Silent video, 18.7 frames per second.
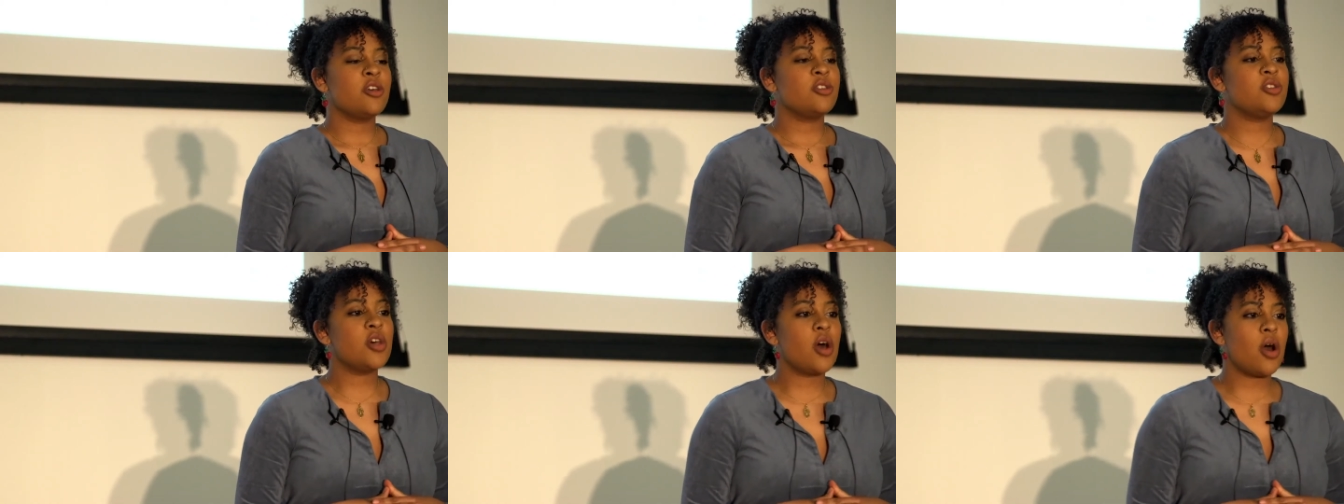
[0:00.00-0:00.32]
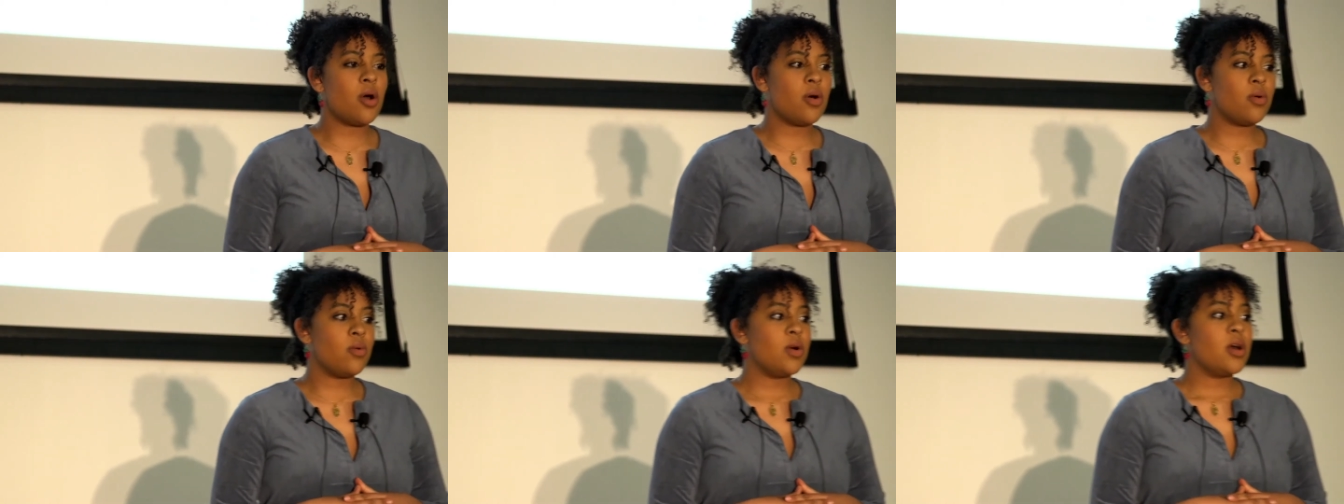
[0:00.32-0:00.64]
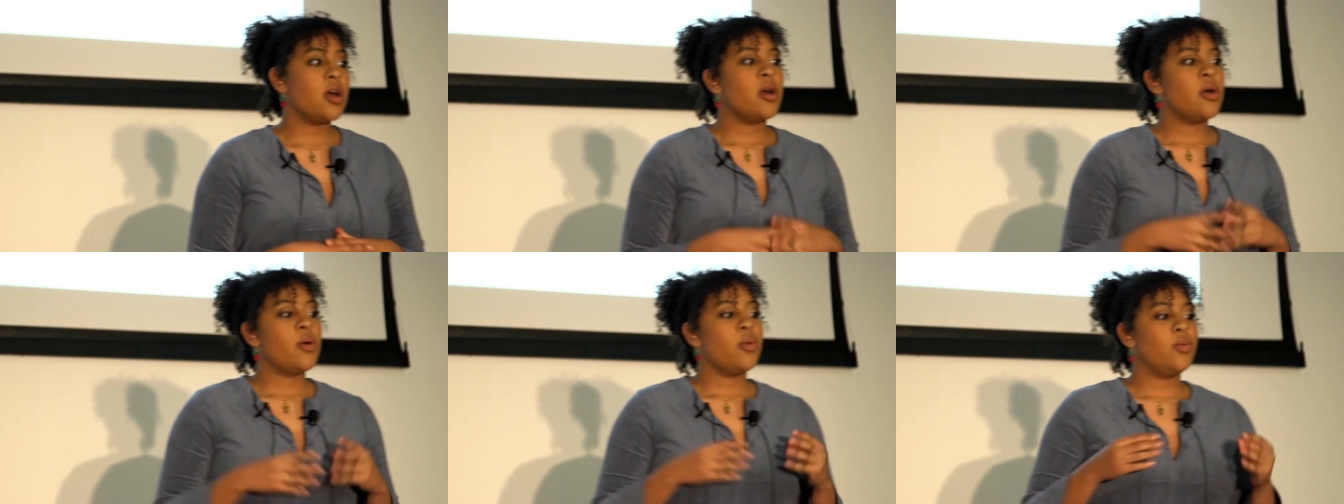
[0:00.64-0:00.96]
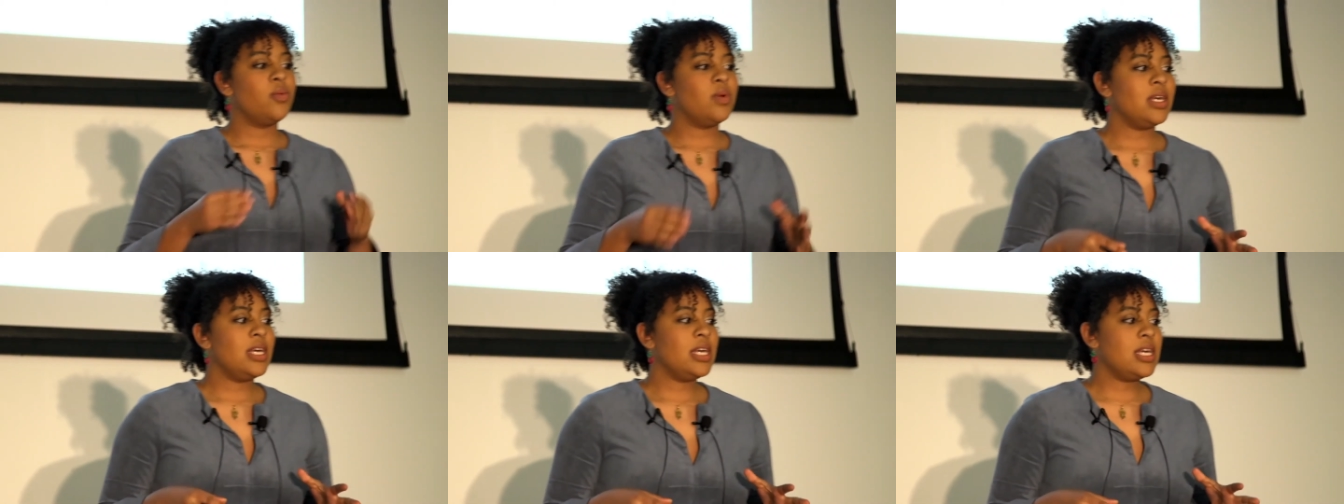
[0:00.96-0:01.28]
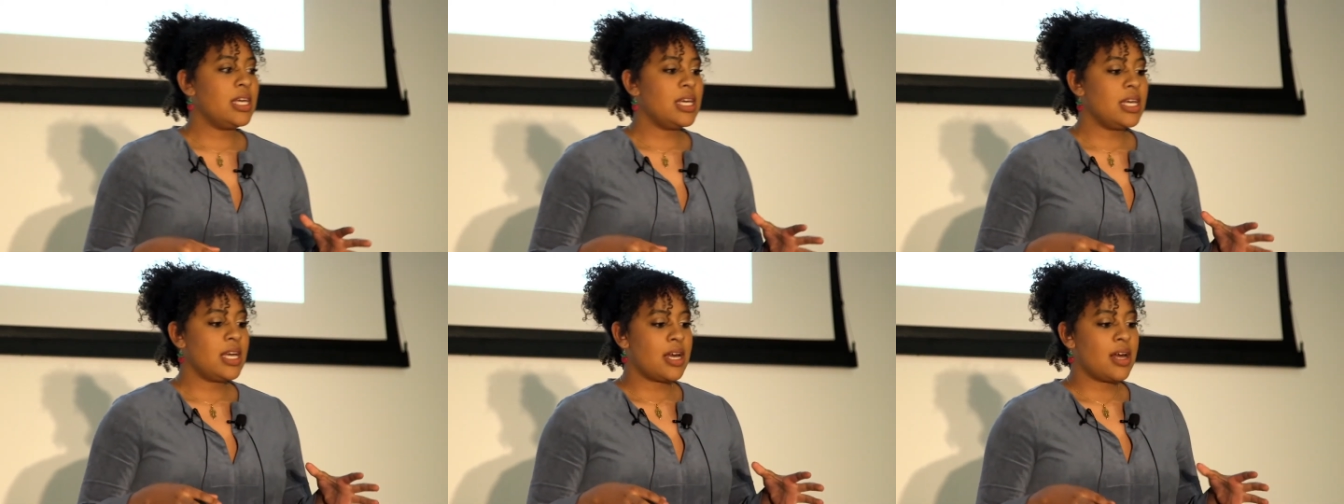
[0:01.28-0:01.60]
So
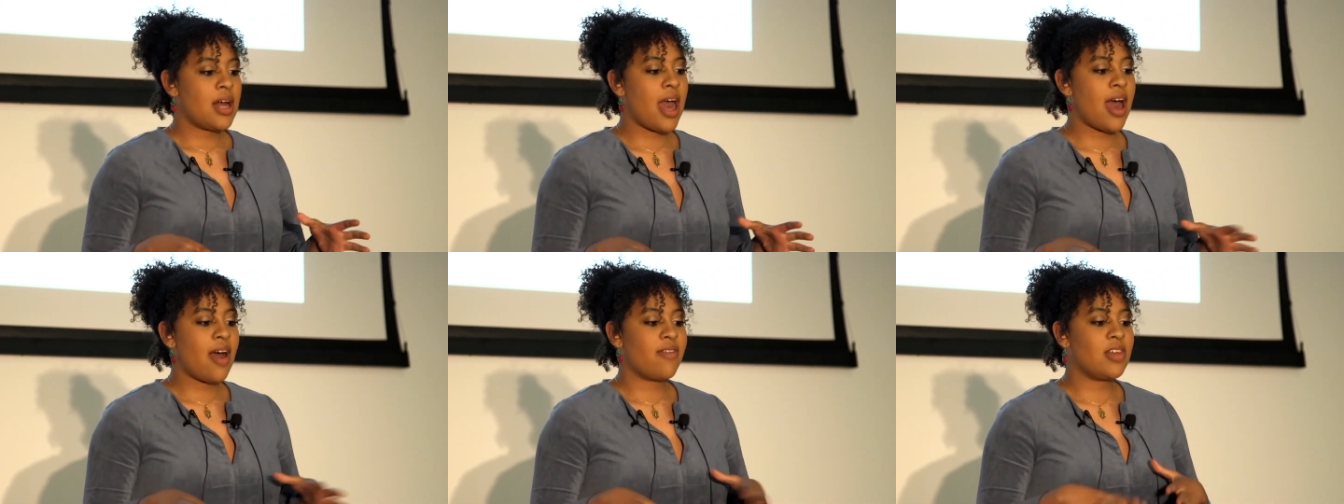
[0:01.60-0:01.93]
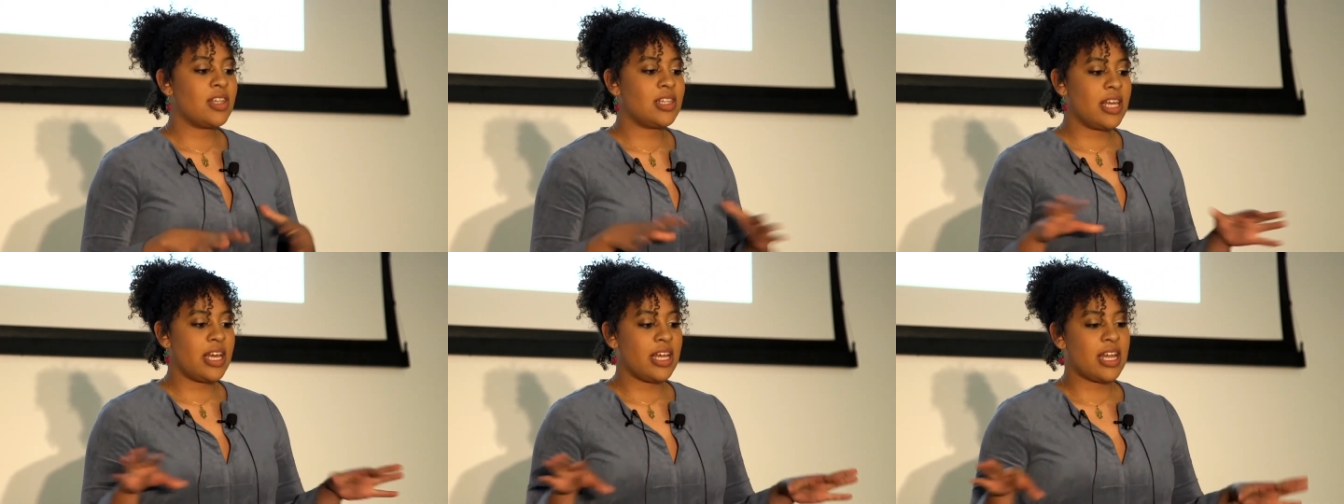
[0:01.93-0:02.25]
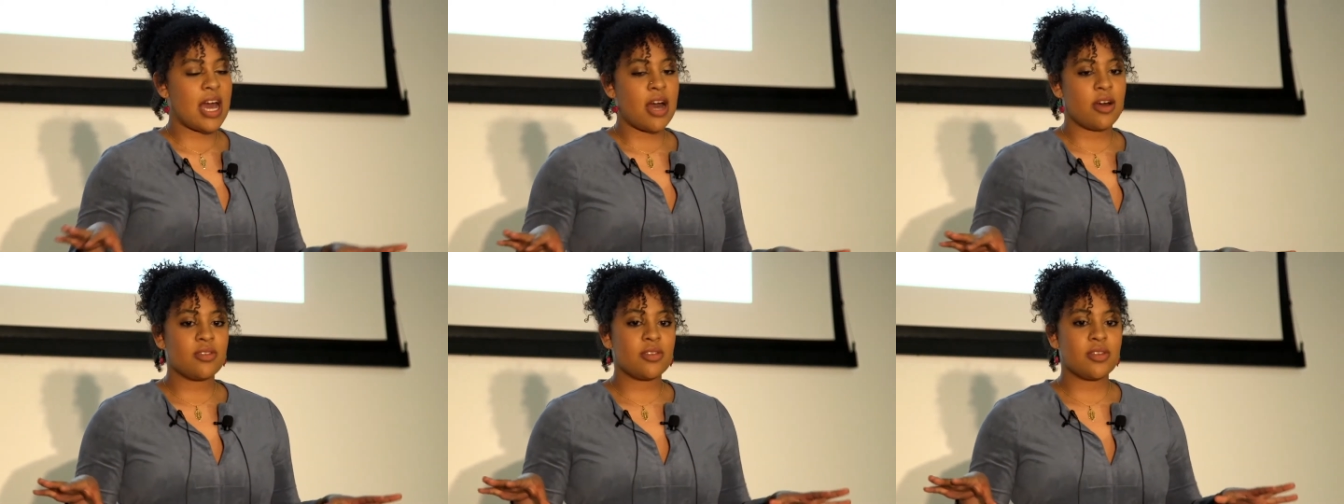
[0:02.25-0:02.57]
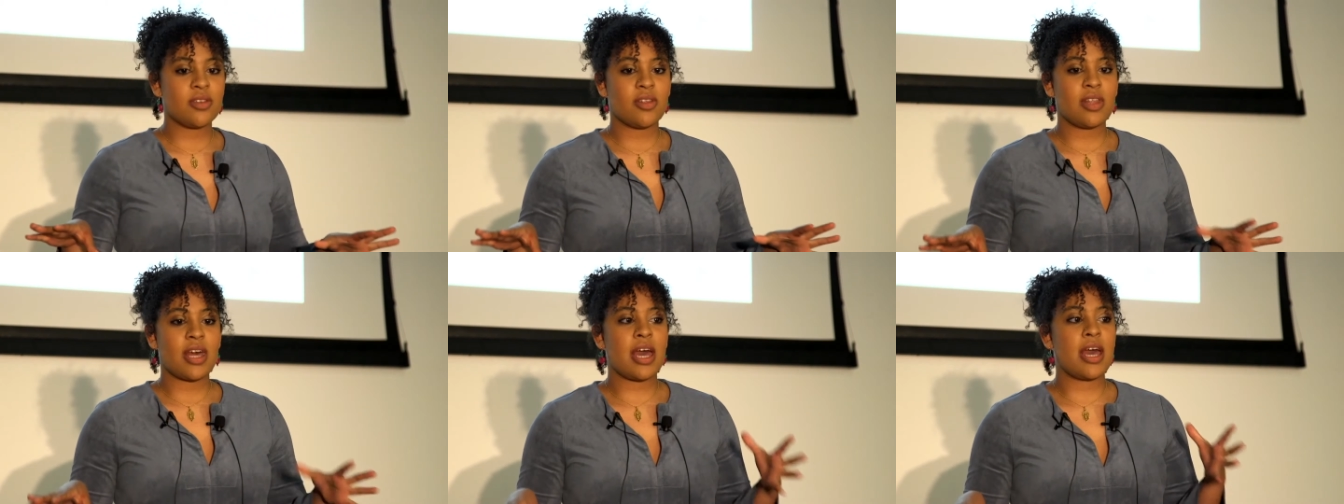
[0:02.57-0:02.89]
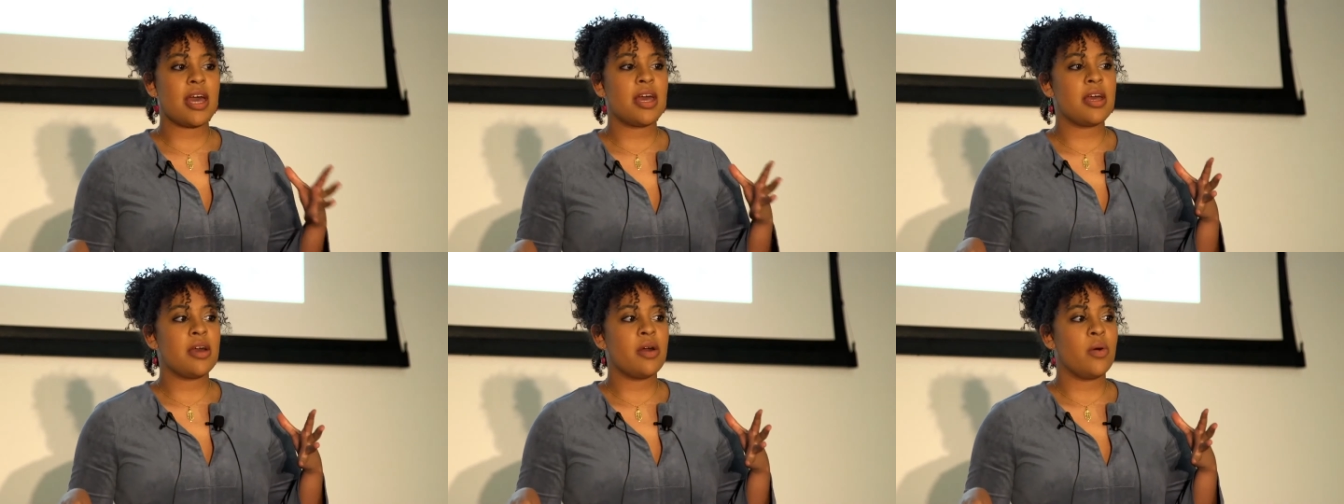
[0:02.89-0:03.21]
we have it laid out so
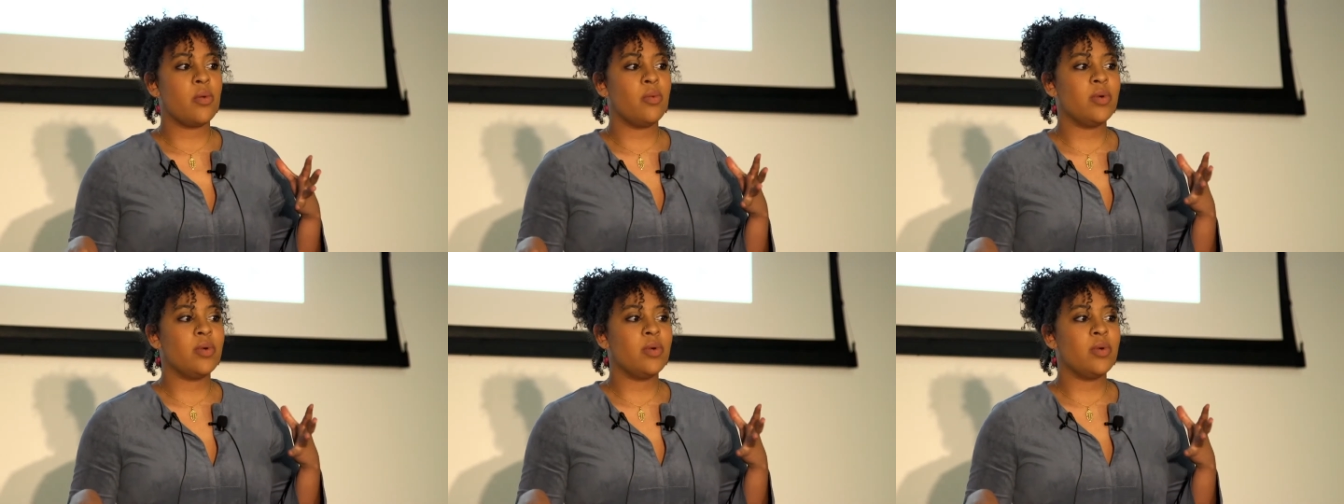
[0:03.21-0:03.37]
that